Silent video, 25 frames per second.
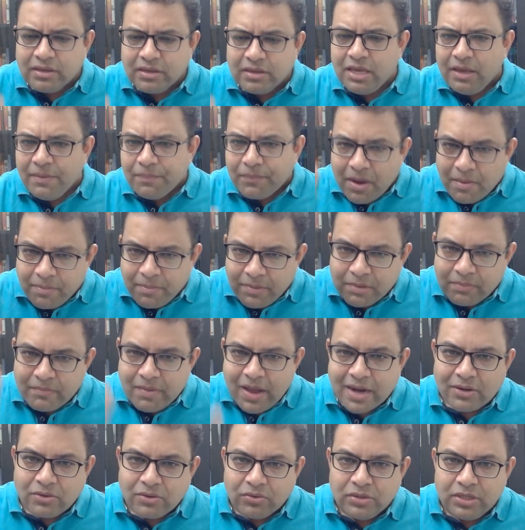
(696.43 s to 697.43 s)
keep coming
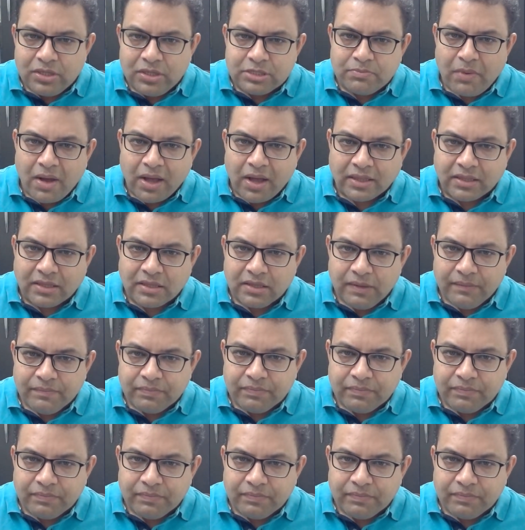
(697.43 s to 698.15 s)
back to this path,